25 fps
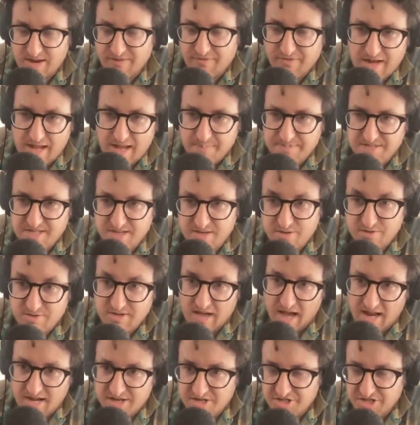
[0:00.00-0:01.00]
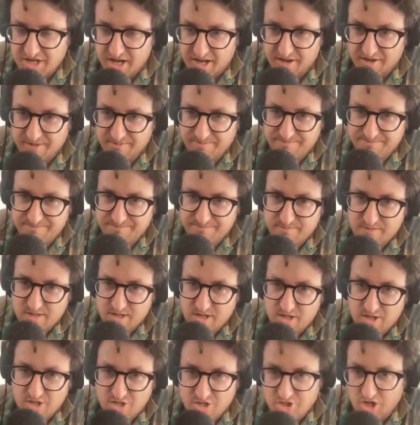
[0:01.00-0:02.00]
Jeffrey Epstein, who died in jail,
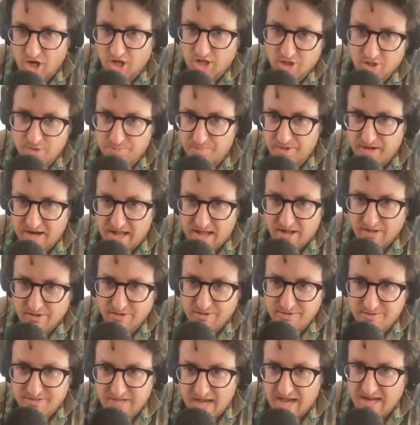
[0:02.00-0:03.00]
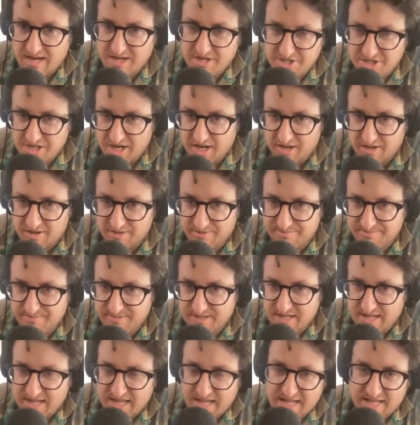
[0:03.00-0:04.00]
Jean Luc Brunel, who died in jail,
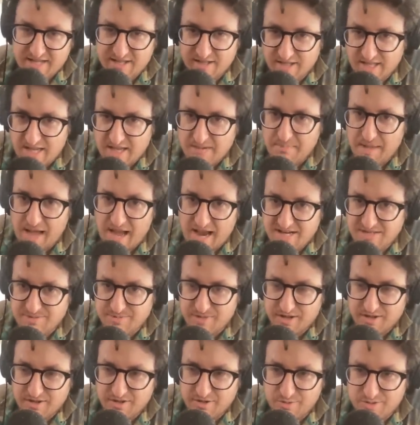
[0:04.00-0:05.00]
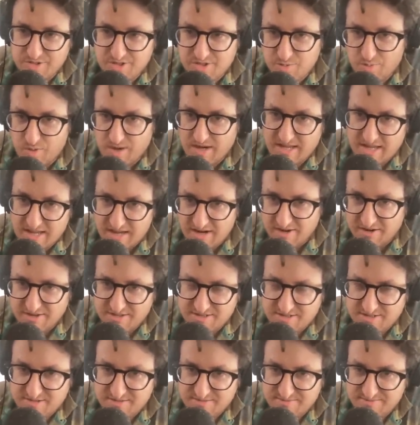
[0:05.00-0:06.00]
and Ghislaine Maxwell, who was 20
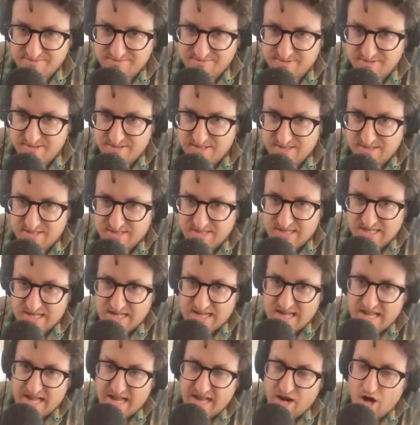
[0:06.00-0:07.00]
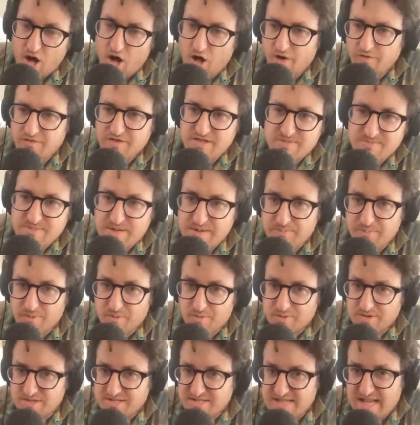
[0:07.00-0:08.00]
years. And all of these
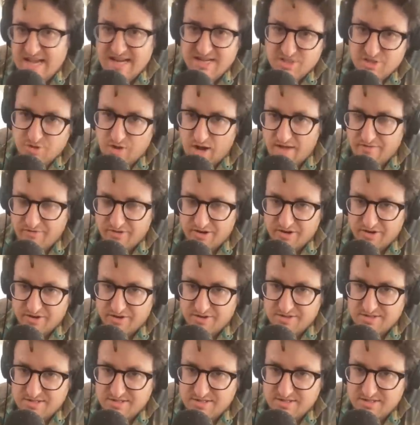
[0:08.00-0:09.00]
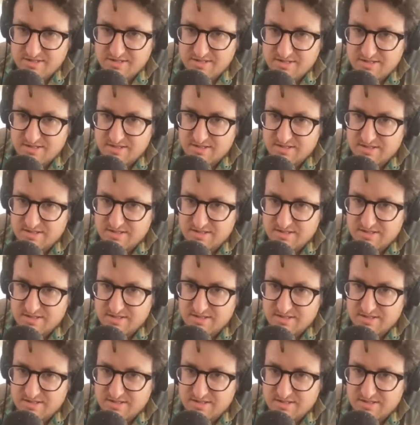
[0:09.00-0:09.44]
people were sex traffickers